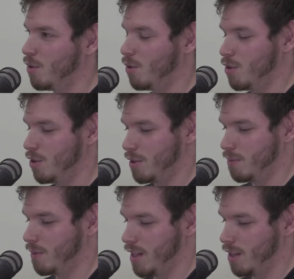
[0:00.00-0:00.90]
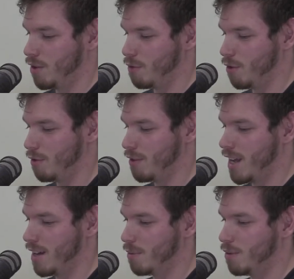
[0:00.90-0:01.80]
Or just kill off all of the
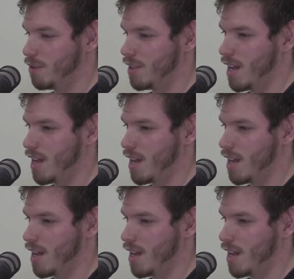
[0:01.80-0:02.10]
animals.